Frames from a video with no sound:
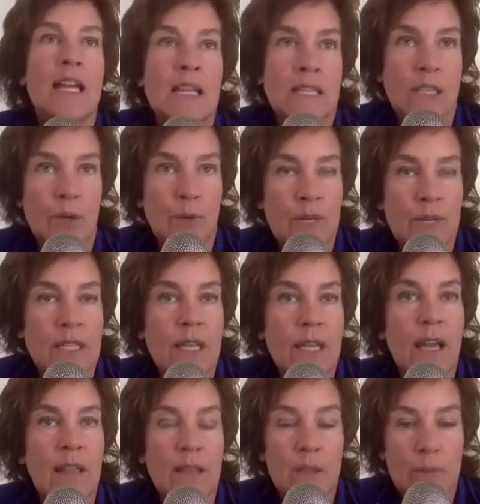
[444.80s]
So it's
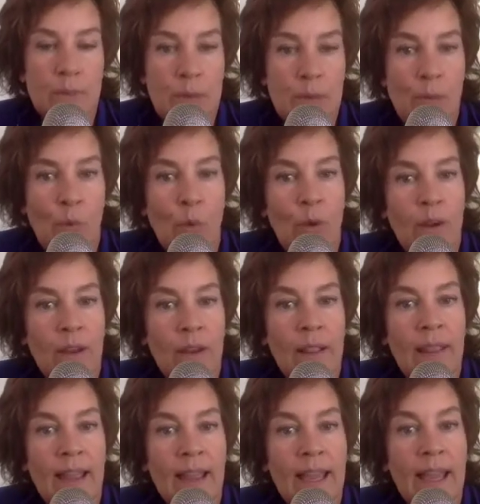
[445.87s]
a little bit more
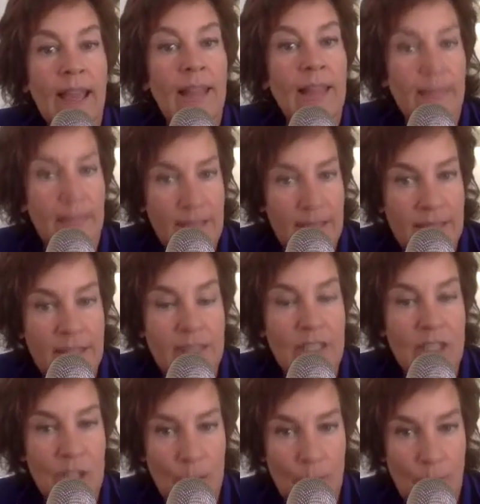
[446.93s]
like
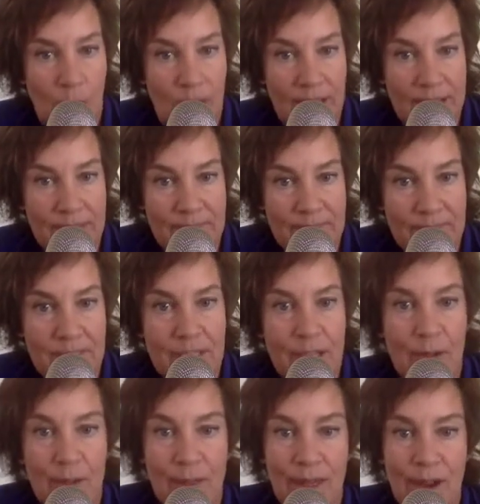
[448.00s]
listen to your body.
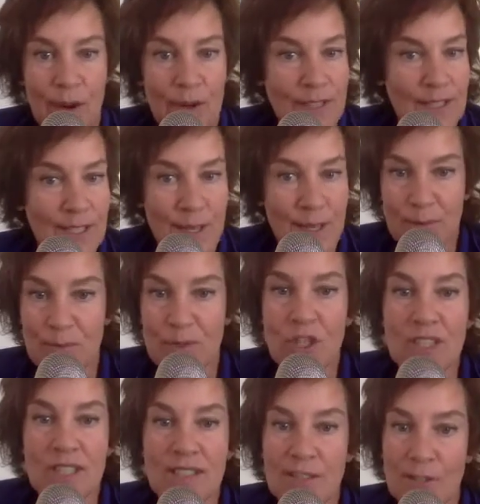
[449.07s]
So there's some
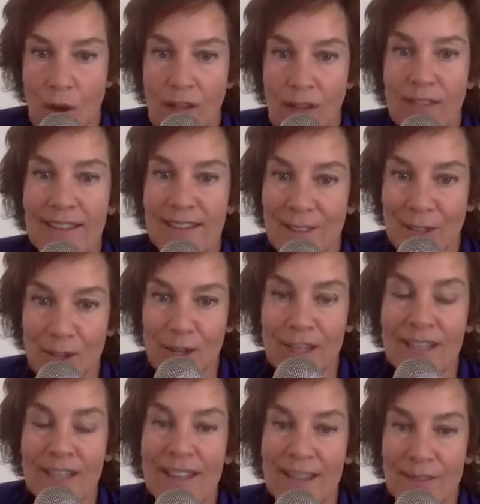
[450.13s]
just solid,
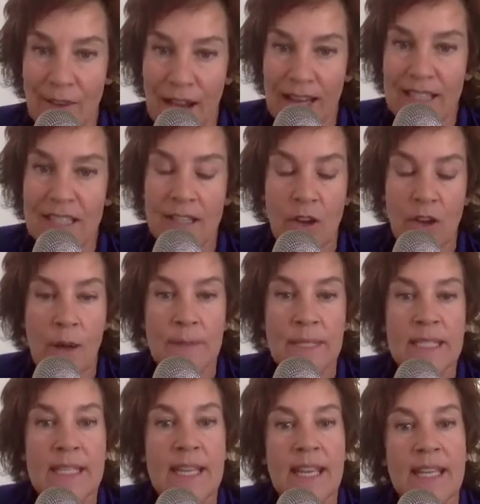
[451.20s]
good advice and
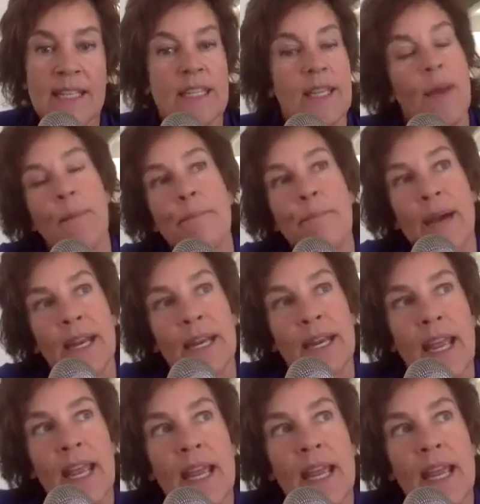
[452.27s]
common sense, but